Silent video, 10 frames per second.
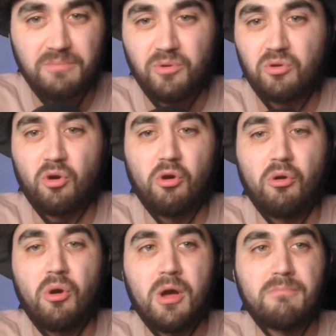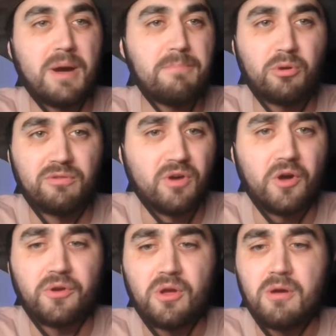goal by
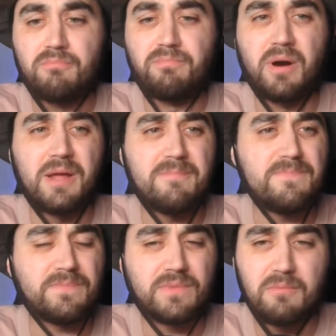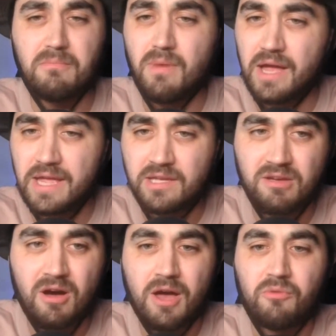Provod, but my
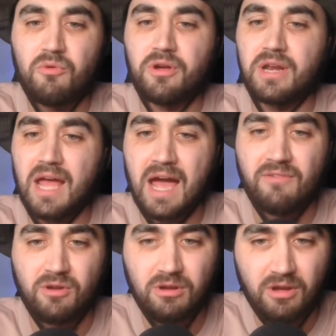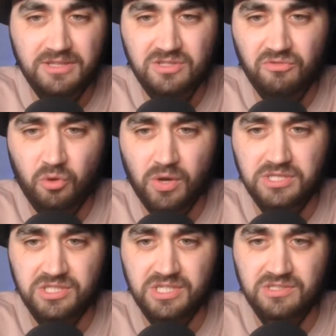God, we're gonna have a lot of
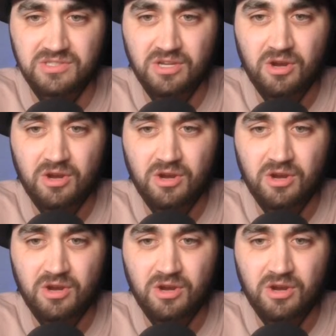questions